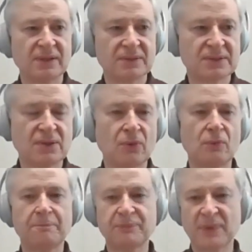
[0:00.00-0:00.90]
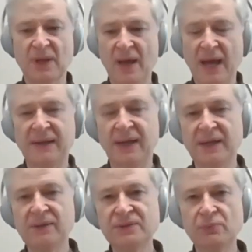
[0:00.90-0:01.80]
So, and, and
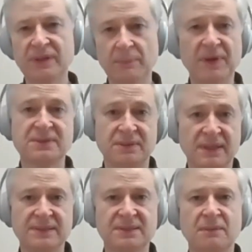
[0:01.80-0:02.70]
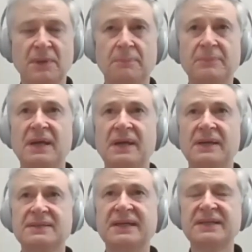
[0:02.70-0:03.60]
here's where the puzzle has come up,
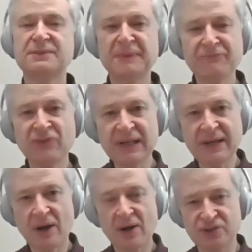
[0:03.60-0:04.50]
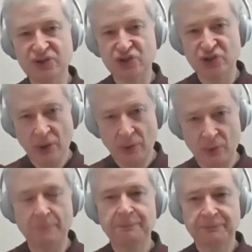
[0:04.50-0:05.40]
is that it's been really hard to show